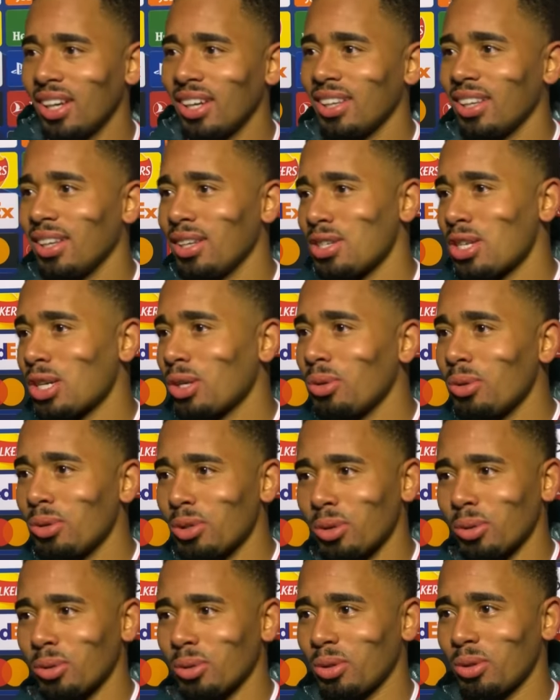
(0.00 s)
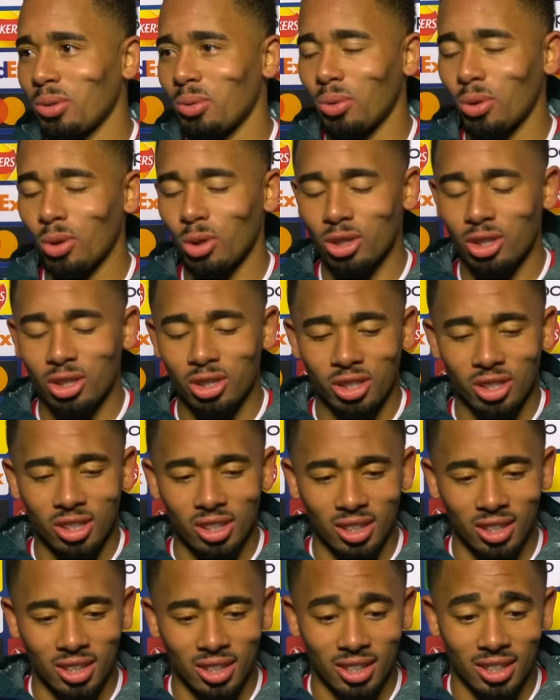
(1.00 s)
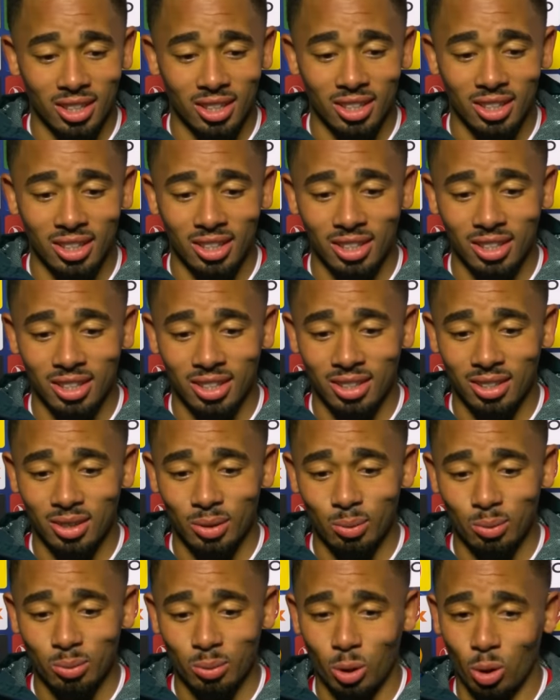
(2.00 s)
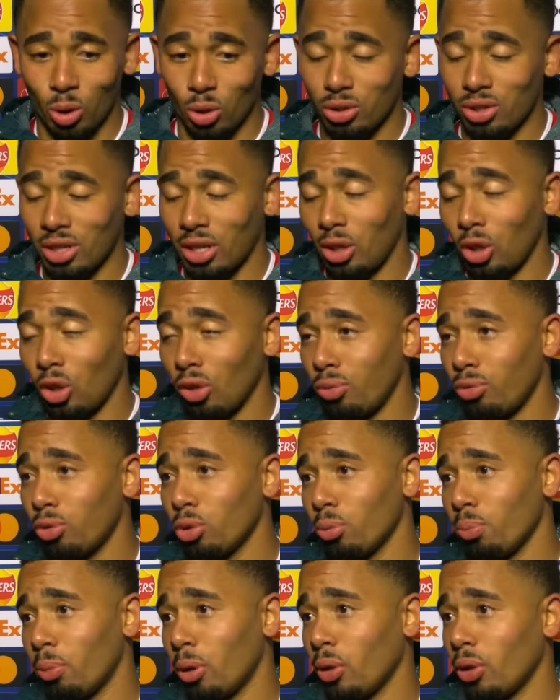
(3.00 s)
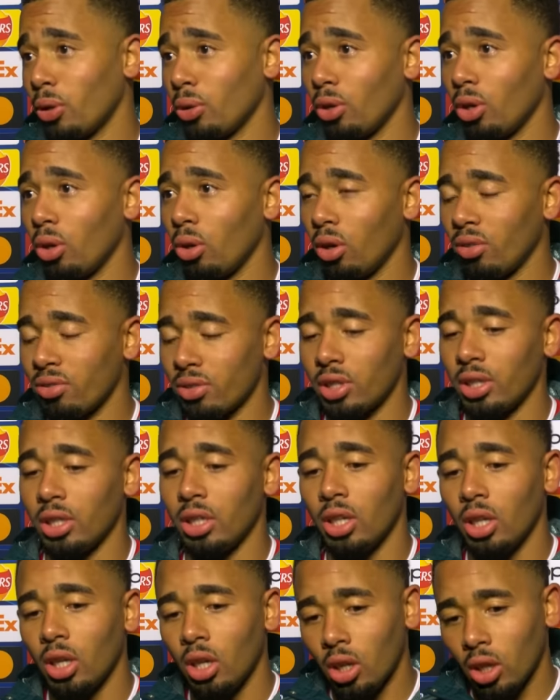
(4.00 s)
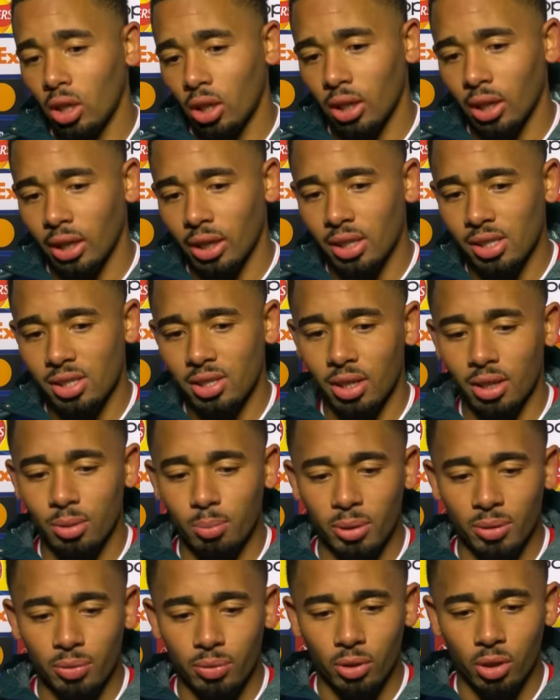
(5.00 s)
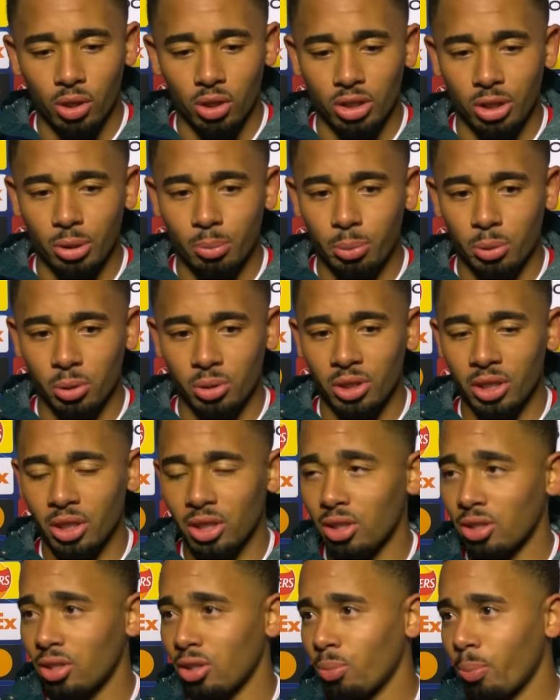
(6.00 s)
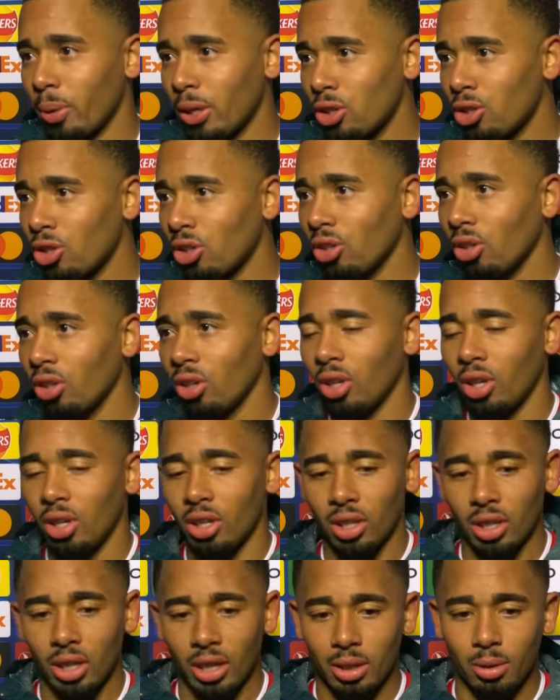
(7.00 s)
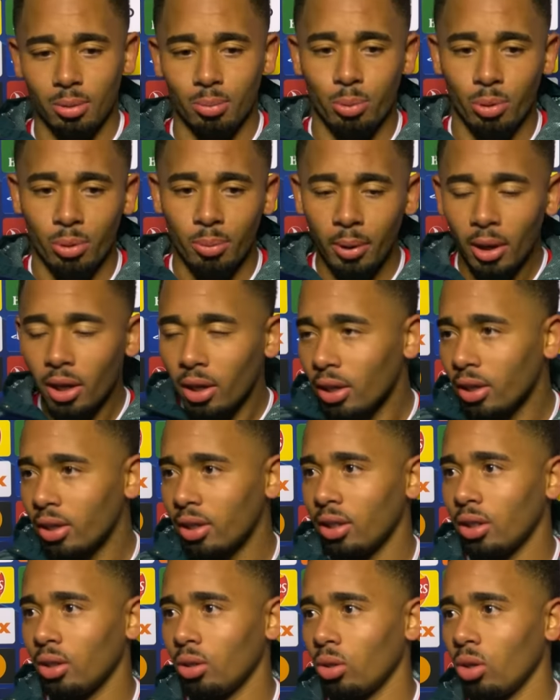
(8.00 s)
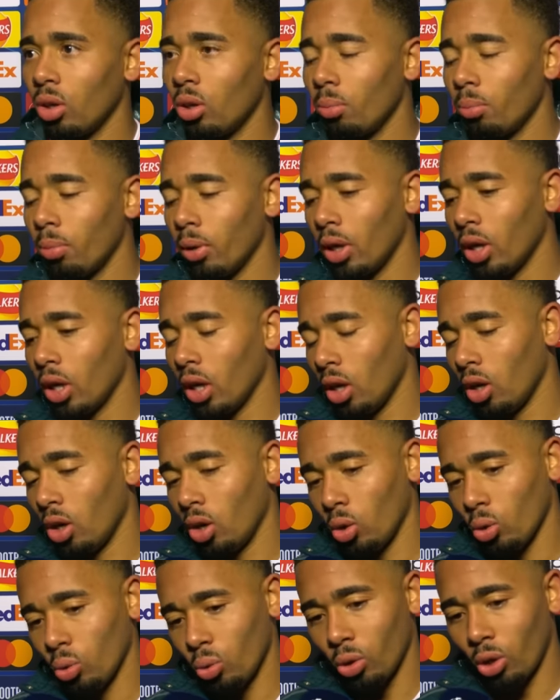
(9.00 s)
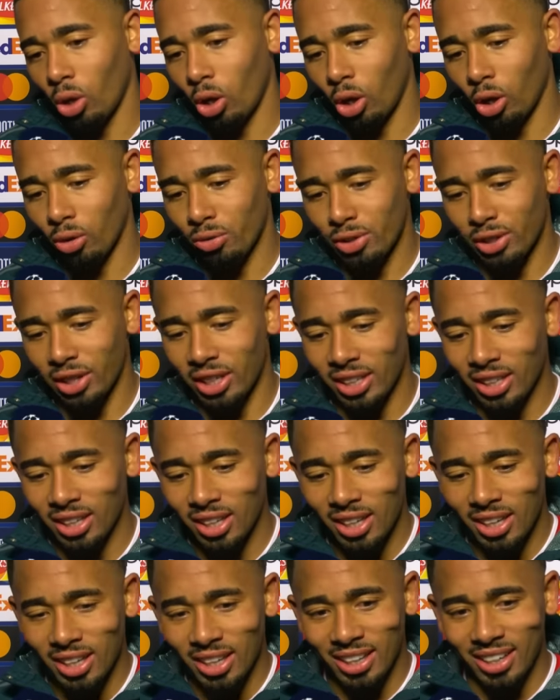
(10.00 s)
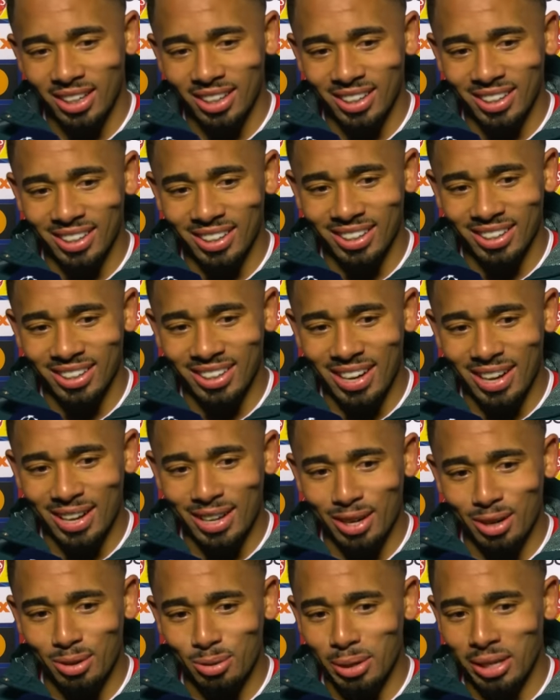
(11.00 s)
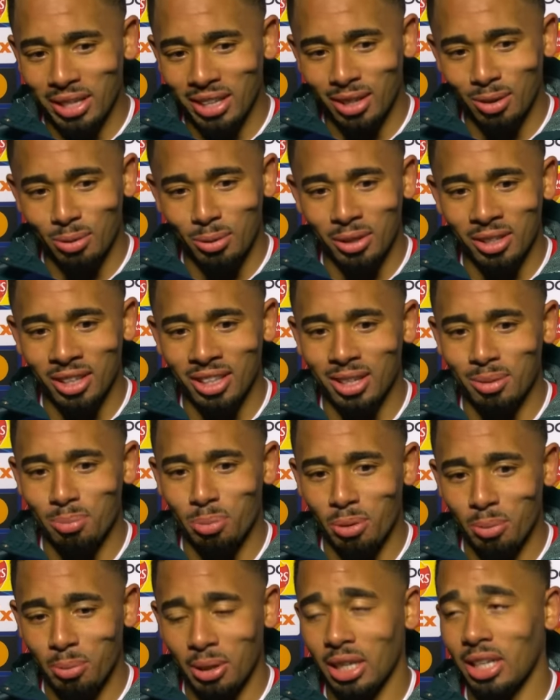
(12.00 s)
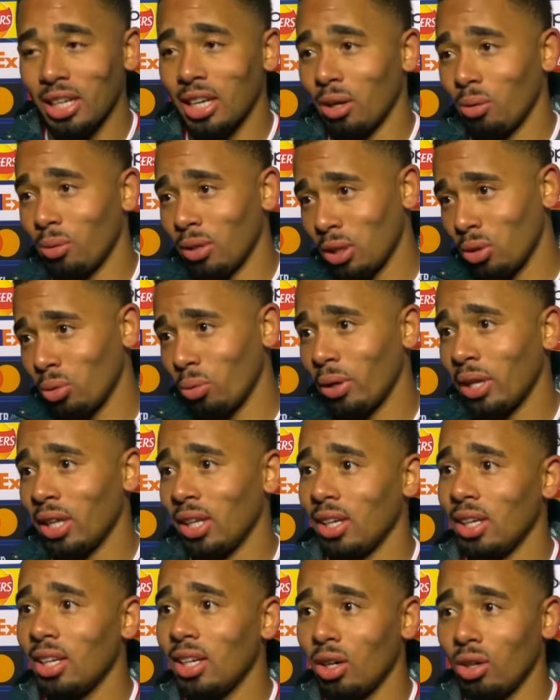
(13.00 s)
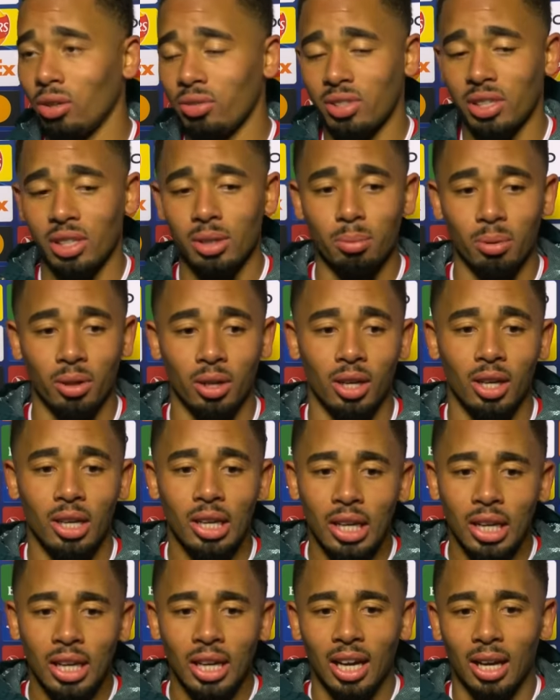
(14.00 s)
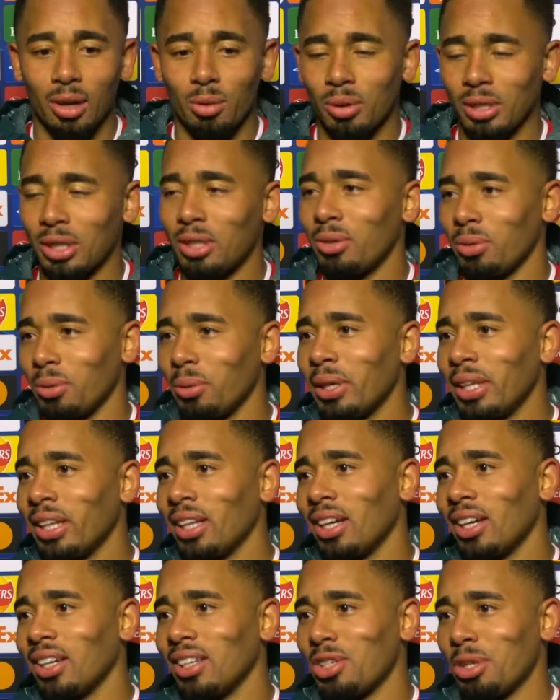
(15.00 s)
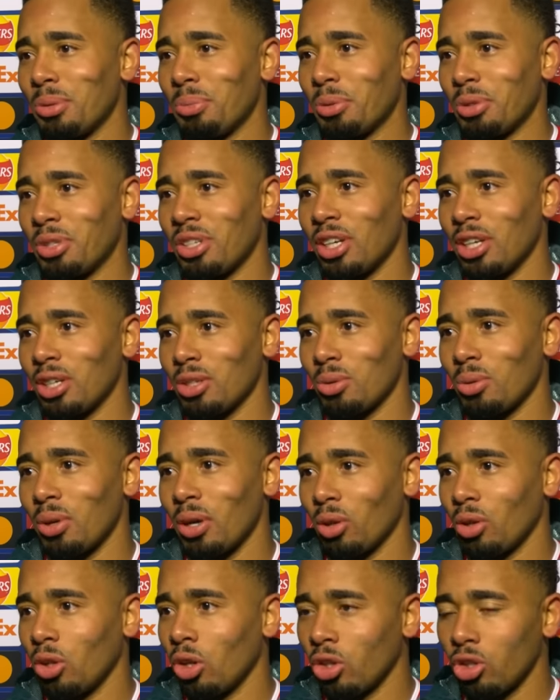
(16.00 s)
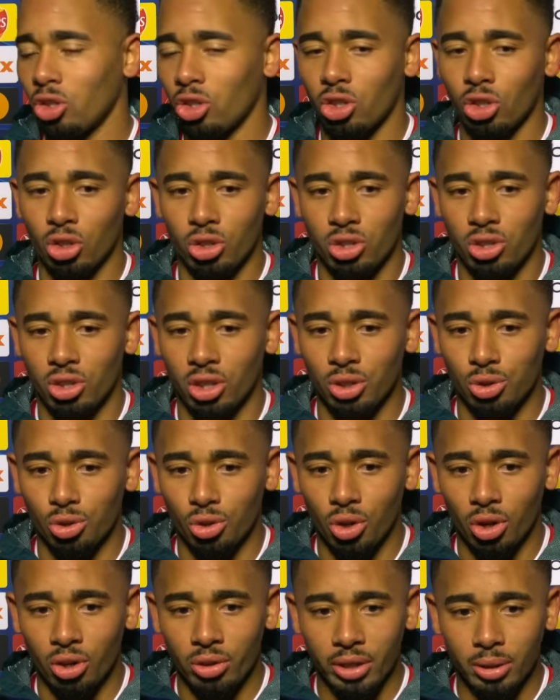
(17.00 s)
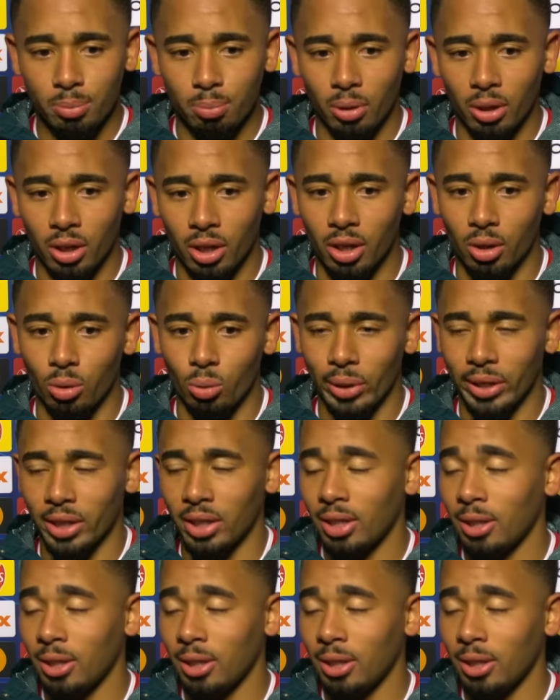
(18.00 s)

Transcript: the school to, to watch because uh, I love football, you know, obviously. Like I said before, Champions League is special, like a Premier League, you know, but oh, obviously uh, I already won the Premier League. I want to win here, obviously, but I want to win the Champions League as well, not just scoring, but win.